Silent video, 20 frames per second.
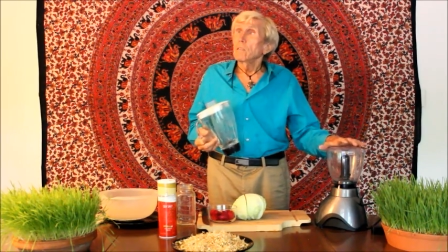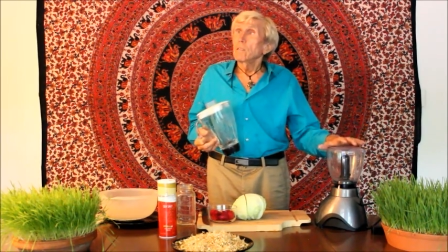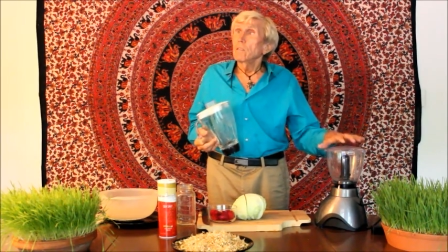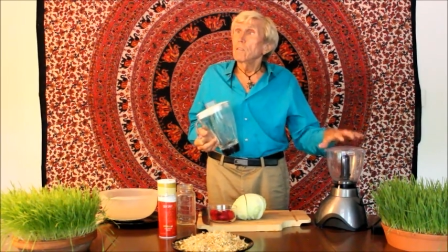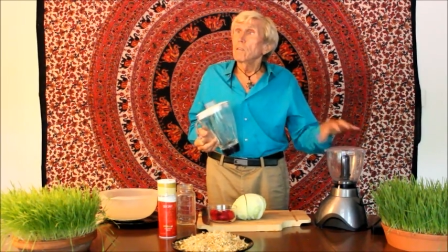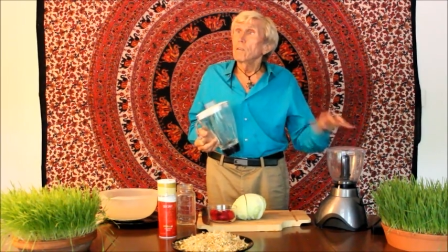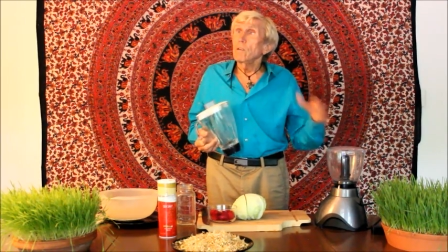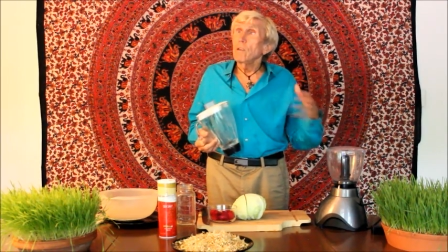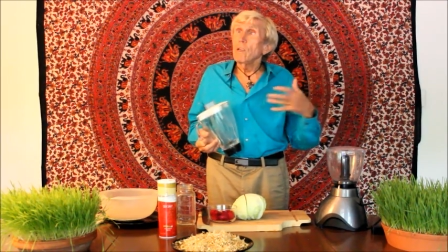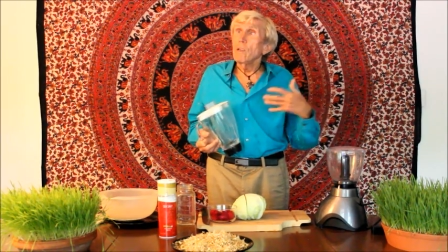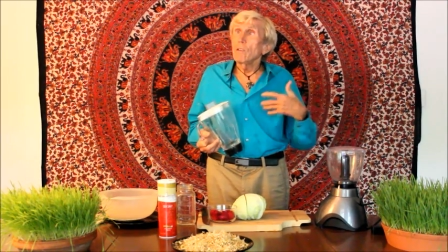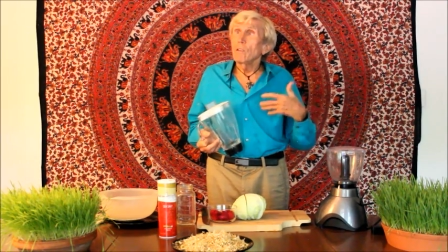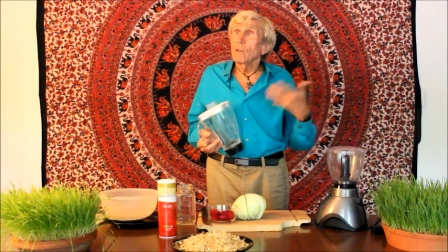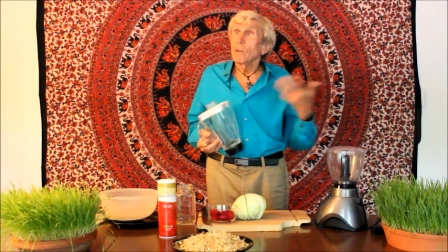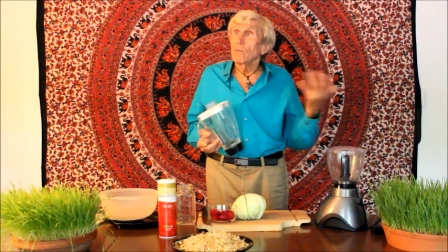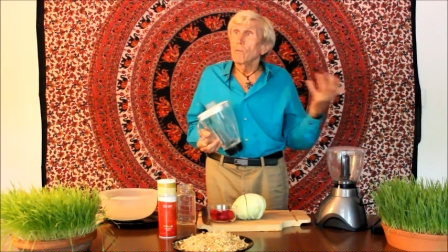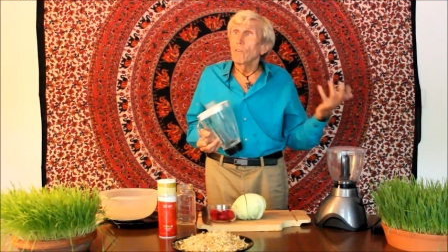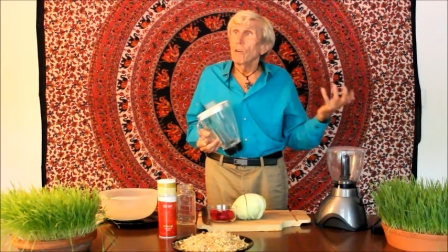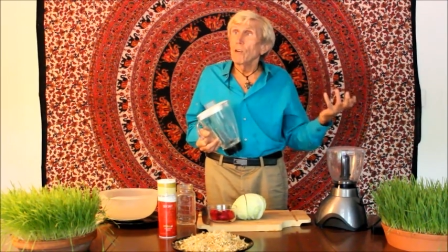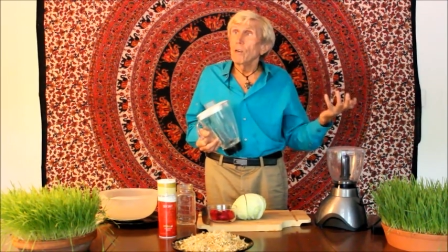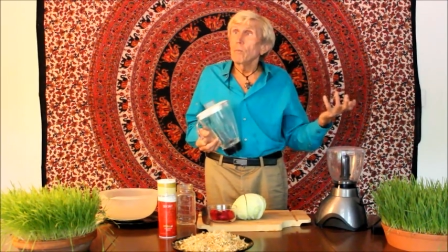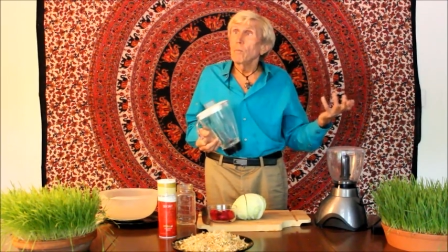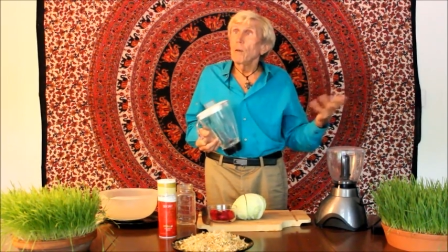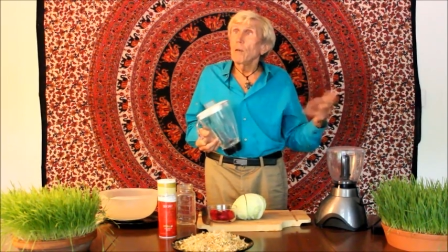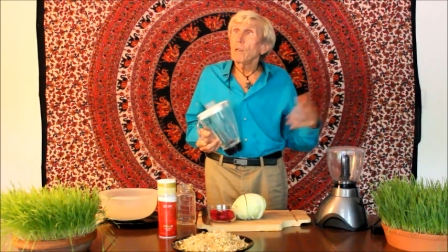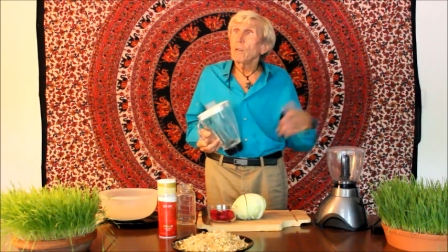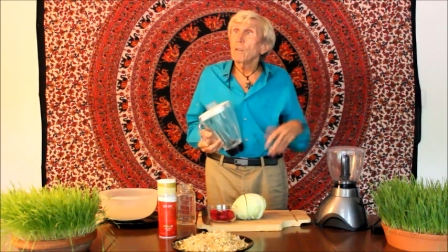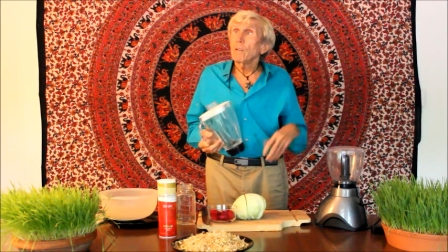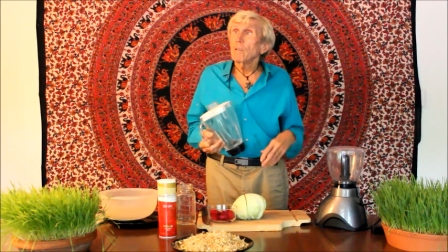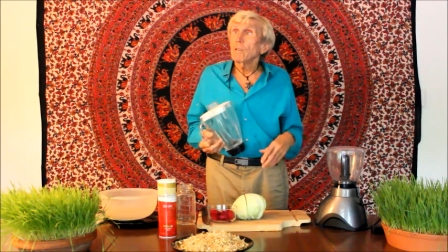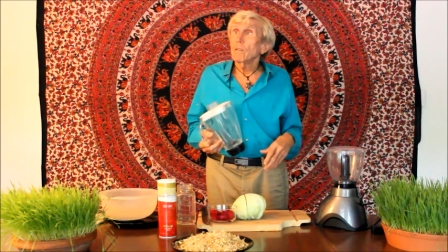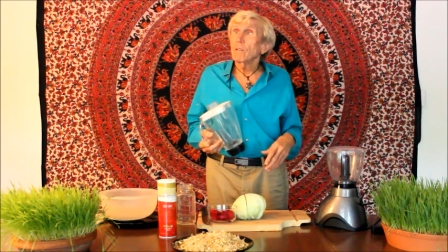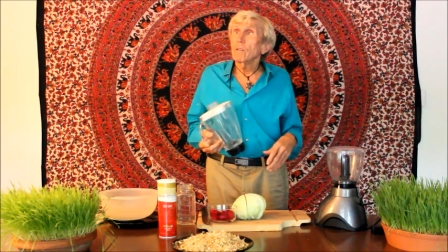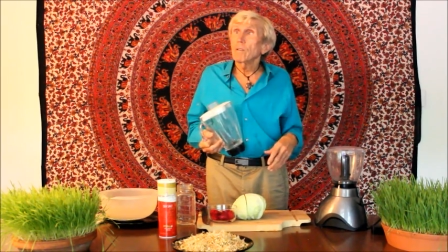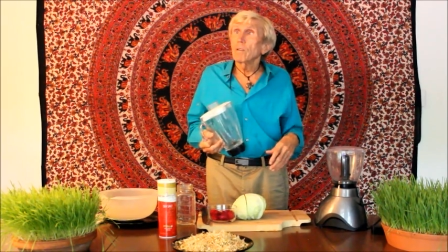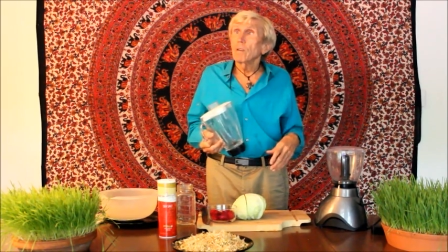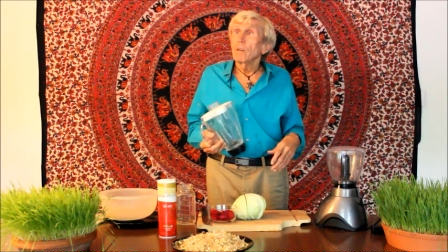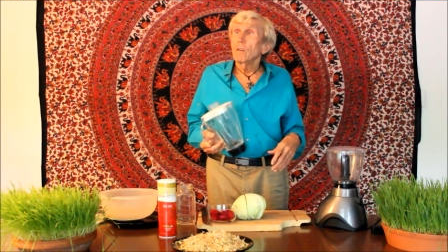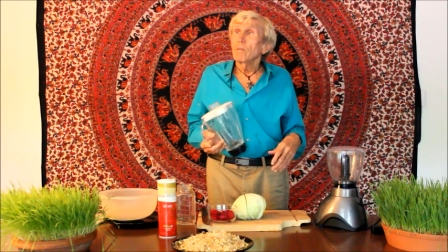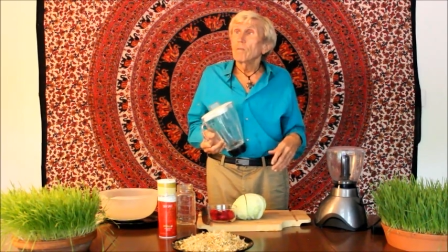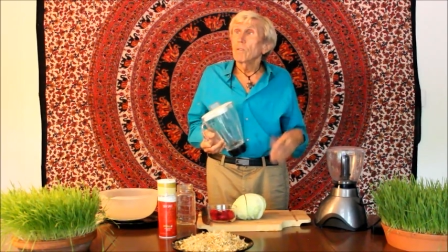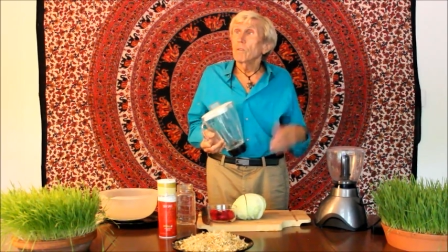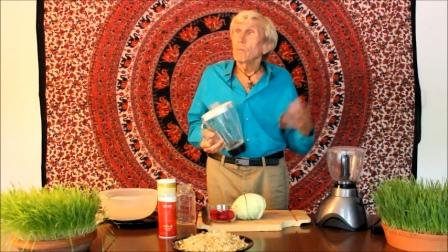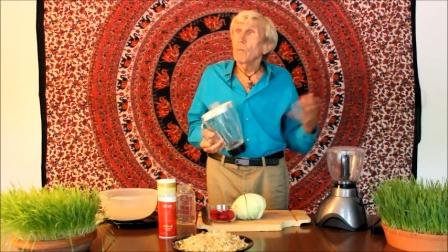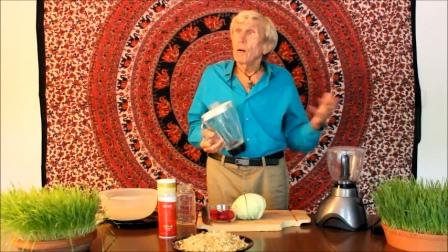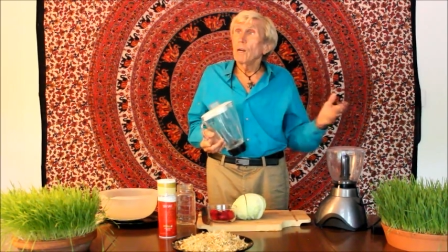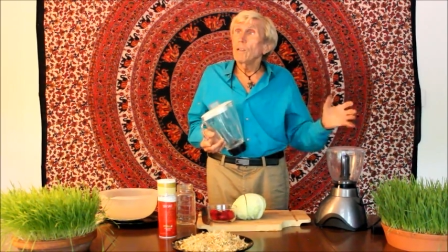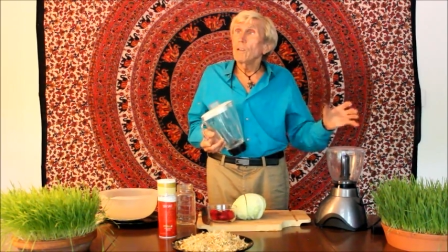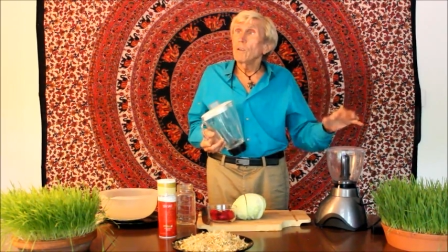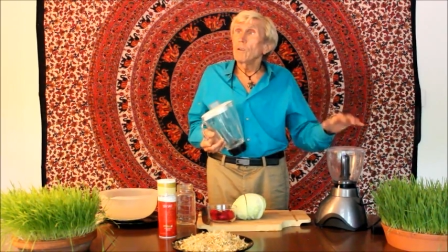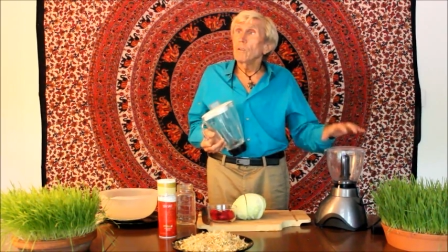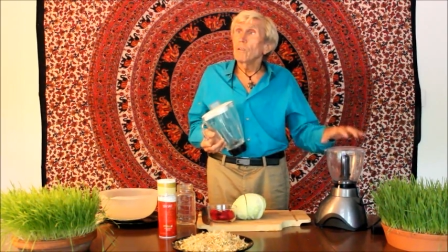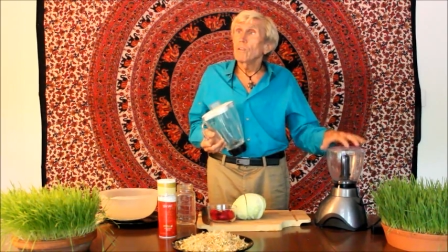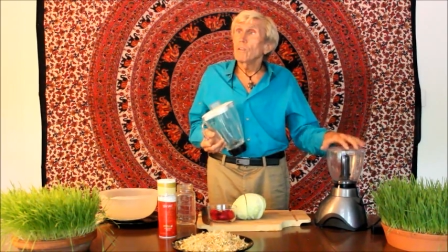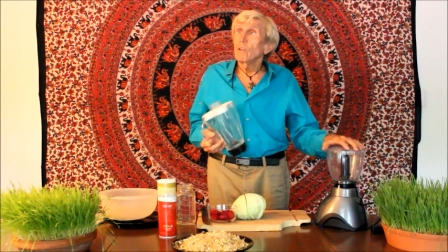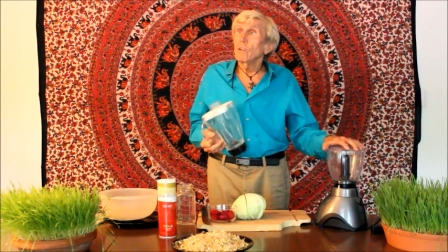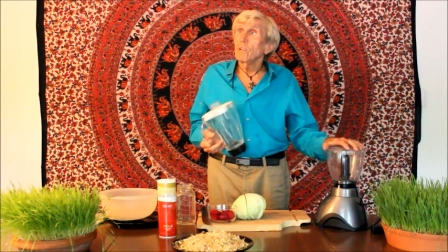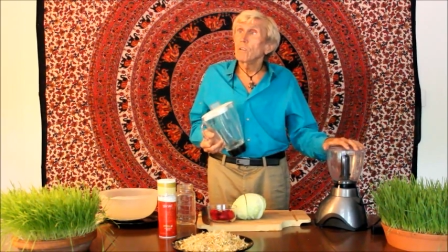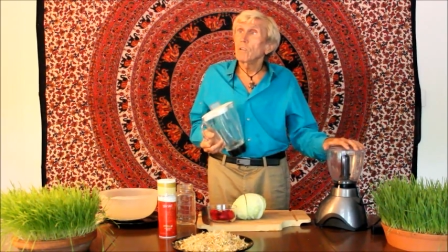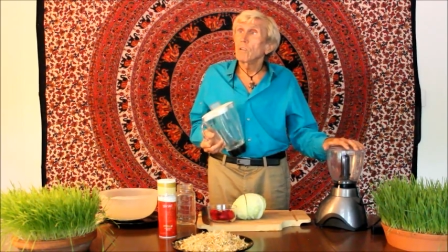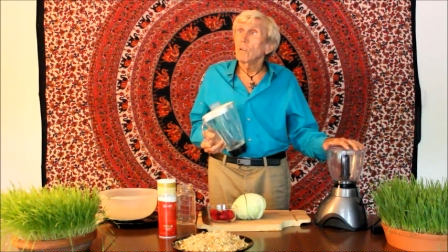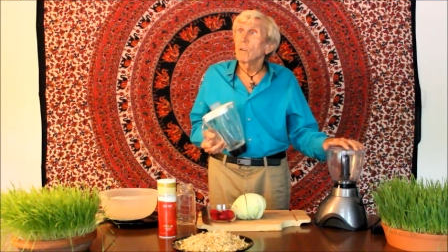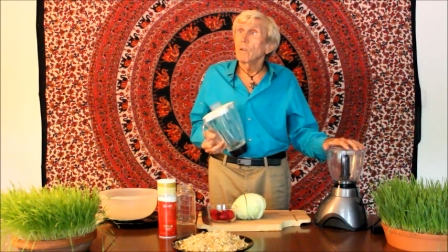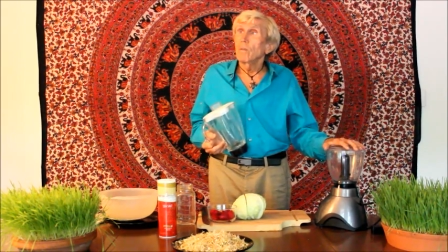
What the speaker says: to either Vitamix for my usage.